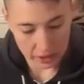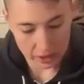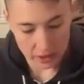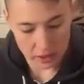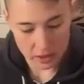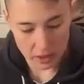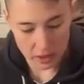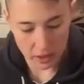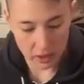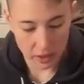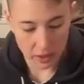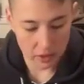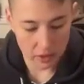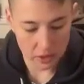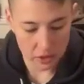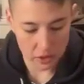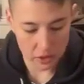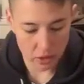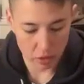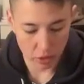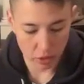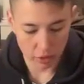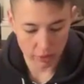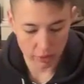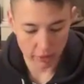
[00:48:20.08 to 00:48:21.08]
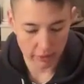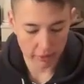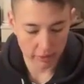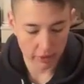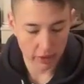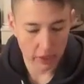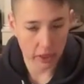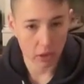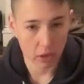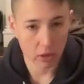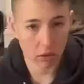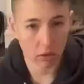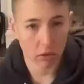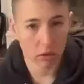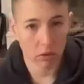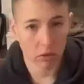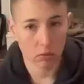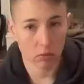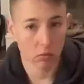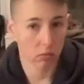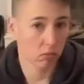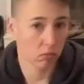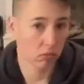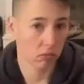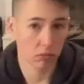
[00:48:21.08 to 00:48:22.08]
And seconds to your
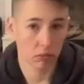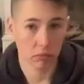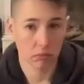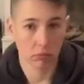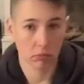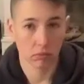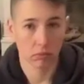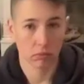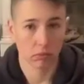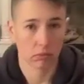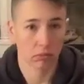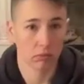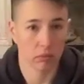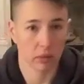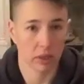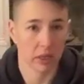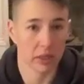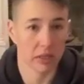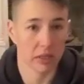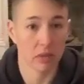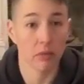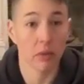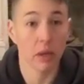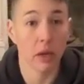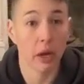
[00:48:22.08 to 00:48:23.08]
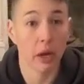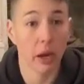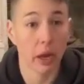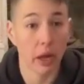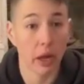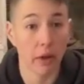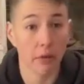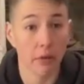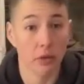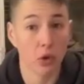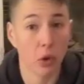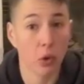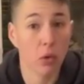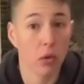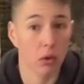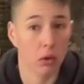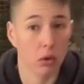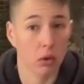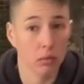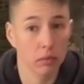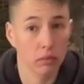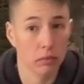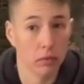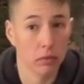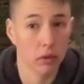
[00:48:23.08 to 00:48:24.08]
final, I guess, minute and a half
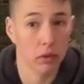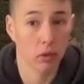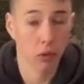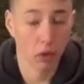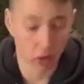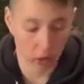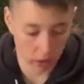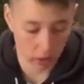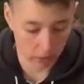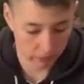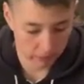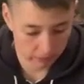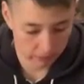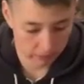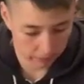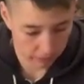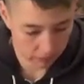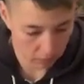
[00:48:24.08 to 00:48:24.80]
total of work.